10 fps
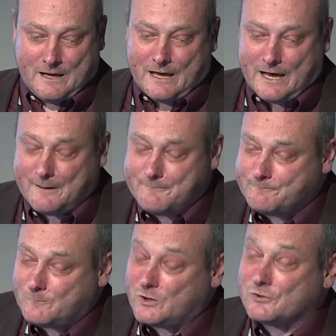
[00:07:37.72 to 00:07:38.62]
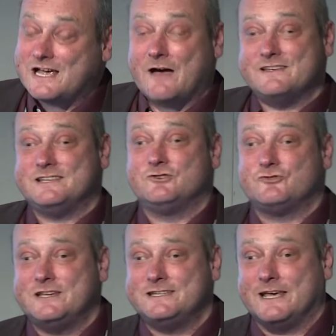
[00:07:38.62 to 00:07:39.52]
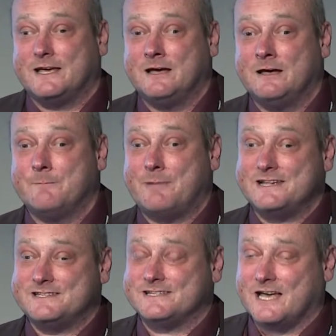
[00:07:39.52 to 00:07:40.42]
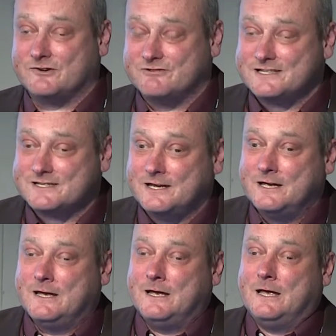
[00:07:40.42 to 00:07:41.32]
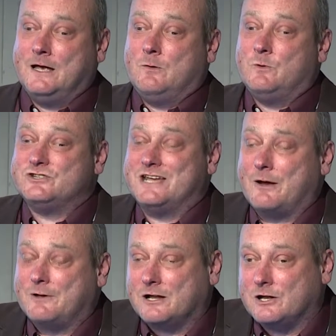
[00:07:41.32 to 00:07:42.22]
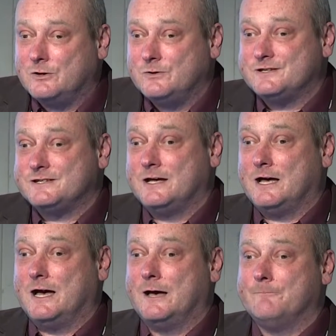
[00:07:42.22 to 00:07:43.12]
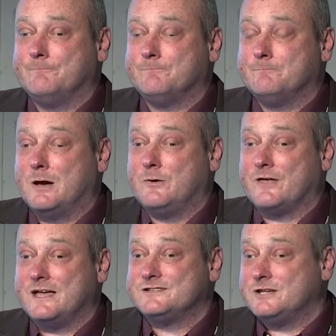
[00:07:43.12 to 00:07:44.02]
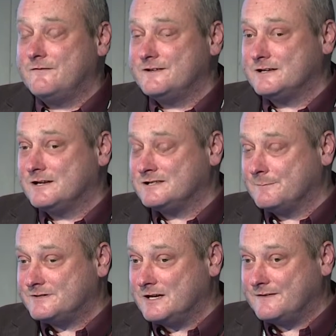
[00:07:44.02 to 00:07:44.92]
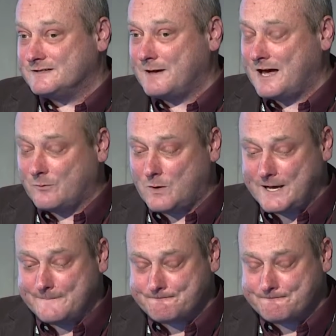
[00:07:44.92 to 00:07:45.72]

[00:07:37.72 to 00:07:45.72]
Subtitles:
We also have this intrinsic pesticide risk, which now includes both a surface and a subsurface pathway.